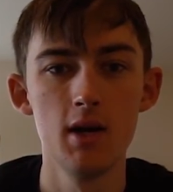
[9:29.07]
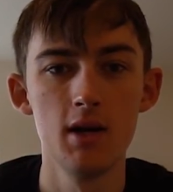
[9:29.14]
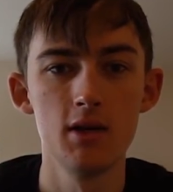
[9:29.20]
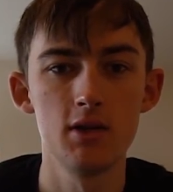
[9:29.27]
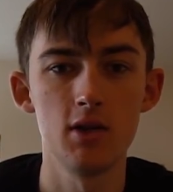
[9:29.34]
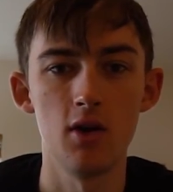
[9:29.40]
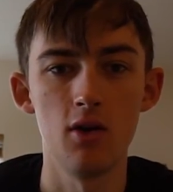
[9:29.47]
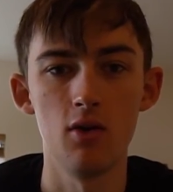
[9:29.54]

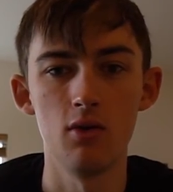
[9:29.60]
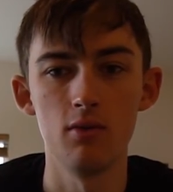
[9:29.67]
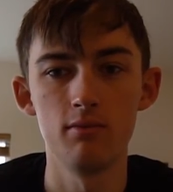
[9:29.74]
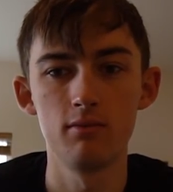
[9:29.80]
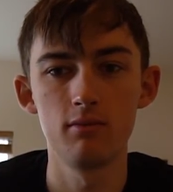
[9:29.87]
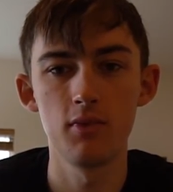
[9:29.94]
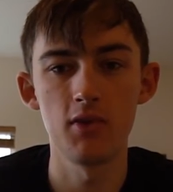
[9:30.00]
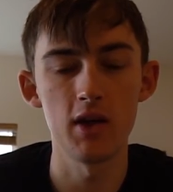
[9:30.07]
So
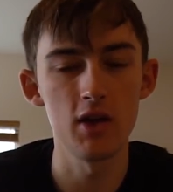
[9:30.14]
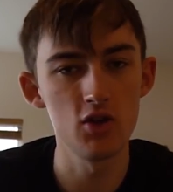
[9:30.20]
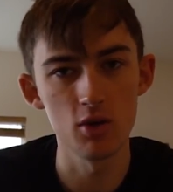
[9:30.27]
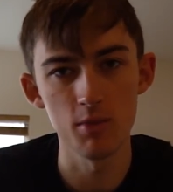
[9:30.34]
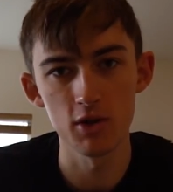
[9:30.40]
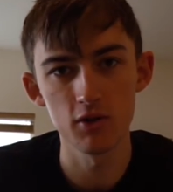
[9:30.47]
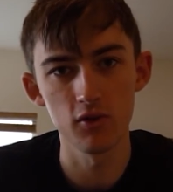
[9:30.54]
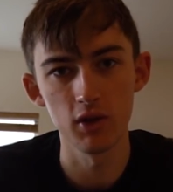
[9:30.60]
thank you so
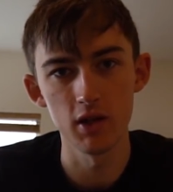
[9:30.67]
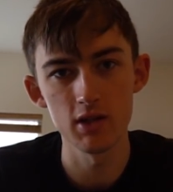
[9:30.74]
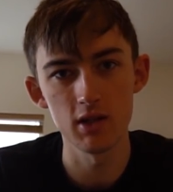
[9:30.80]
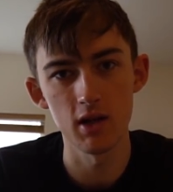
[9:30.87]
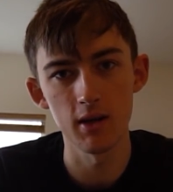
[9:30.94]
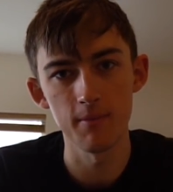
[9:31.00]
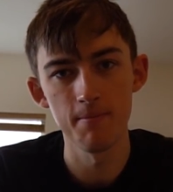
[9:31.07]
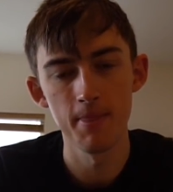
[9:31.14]
much for
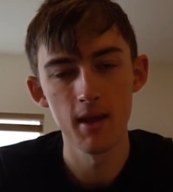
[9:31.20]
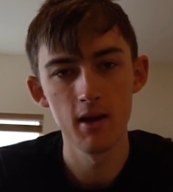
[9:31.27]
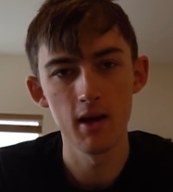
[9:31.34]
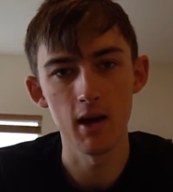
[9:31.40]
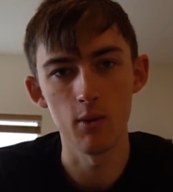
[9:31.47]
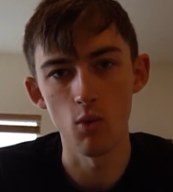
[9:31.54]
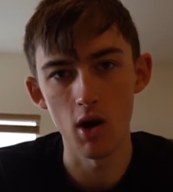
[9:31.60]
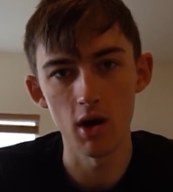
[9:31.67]
listening
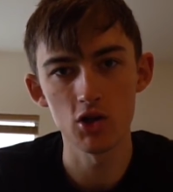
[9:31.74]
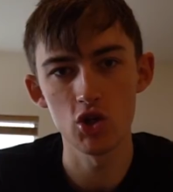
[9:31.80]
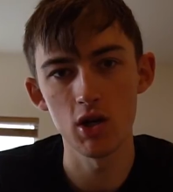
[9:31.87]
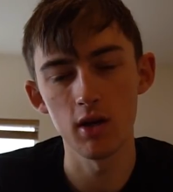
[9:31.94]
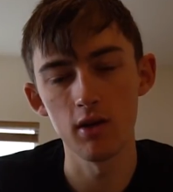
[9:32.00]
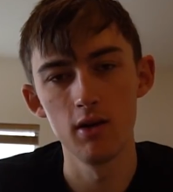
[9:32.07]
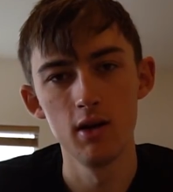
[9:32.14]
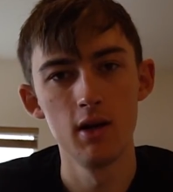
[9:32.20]
and
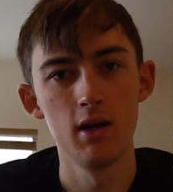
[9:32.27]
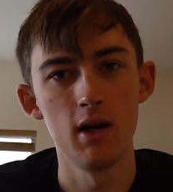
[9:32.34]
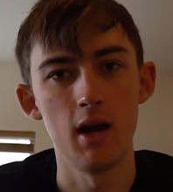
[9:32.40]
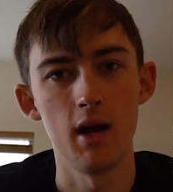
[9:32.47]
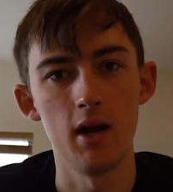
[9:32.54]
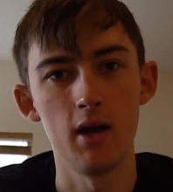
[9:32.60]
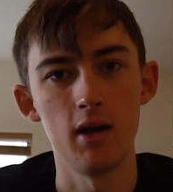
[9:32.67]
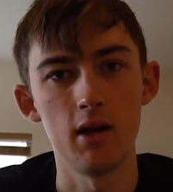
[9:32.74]
watching,
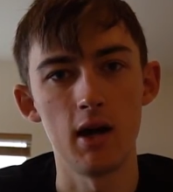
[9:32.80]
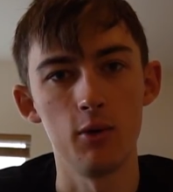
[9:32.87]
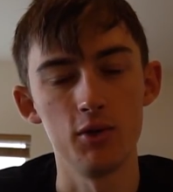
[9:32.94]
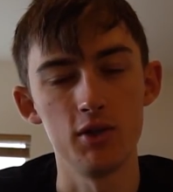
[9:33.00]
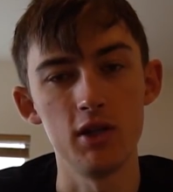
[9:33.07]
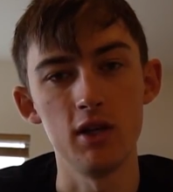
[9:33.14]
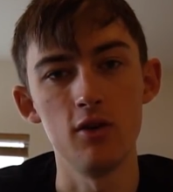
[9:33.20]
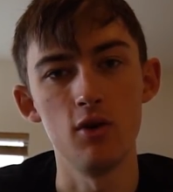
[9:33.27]
and I will
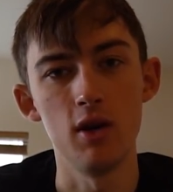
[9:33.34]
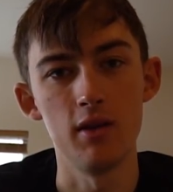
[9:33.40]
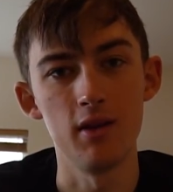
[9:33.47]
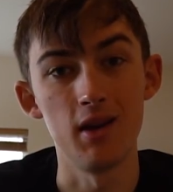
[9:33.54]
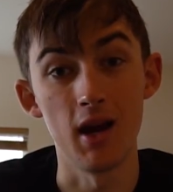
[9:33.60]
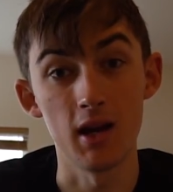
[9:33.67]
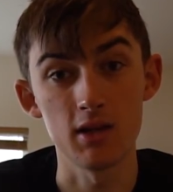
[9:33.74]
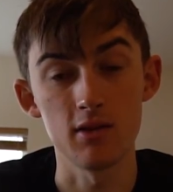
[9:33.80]
see you in the
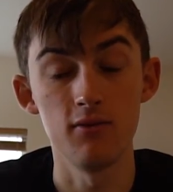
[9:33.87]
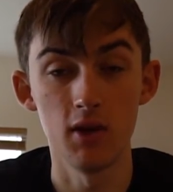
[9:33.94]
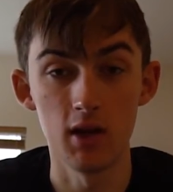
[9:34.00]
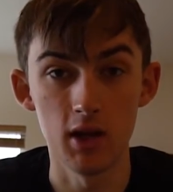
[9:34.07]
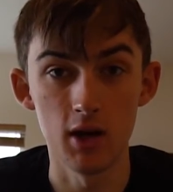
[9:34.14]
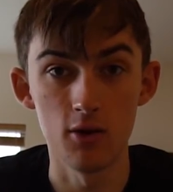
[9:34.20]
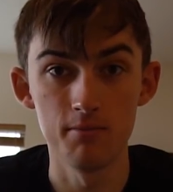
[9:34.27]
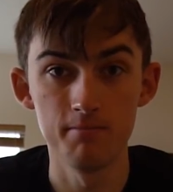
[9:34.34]
next
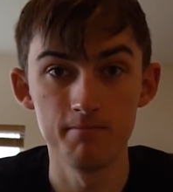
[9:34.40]
video.